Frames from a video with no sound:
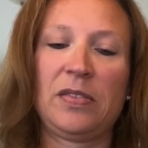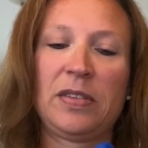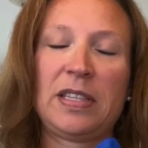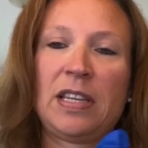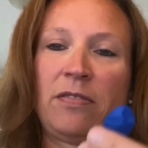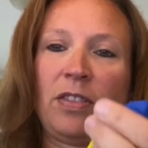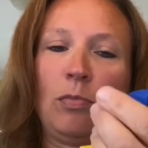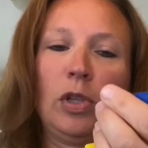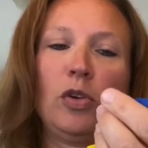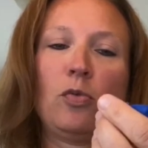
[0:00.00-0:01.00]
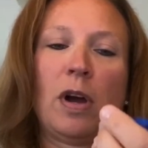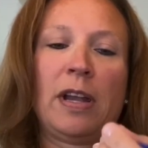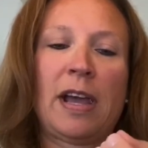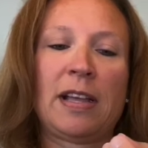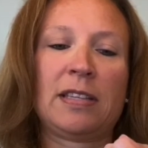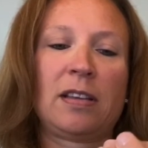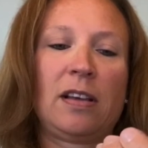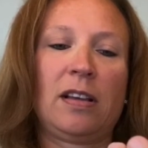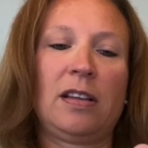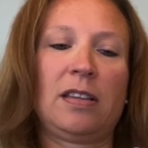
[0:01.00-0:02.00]
See if the blue one has
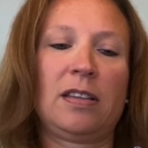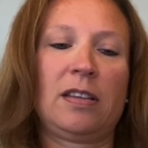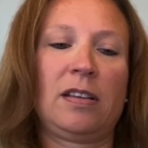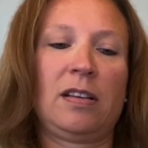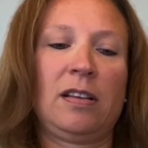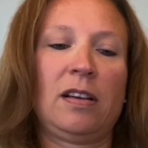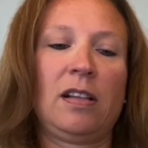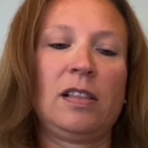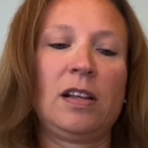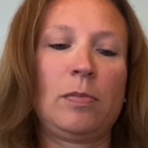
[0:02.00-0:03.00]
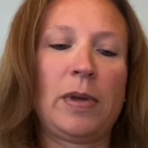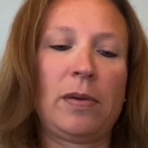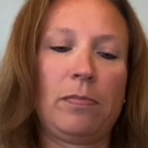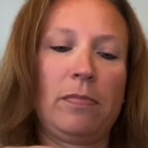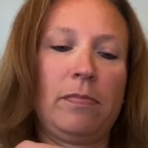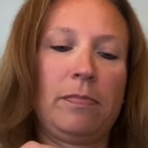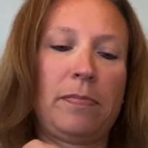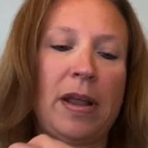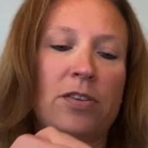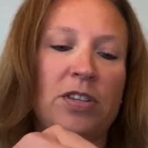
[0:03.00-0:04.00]
a little bit
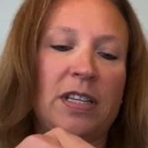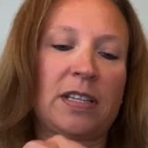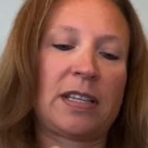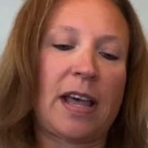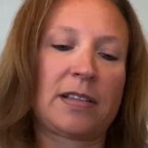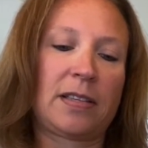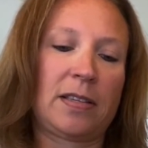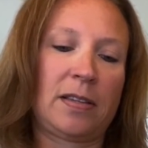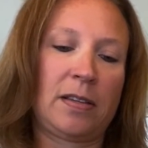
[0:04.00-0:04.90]
better success.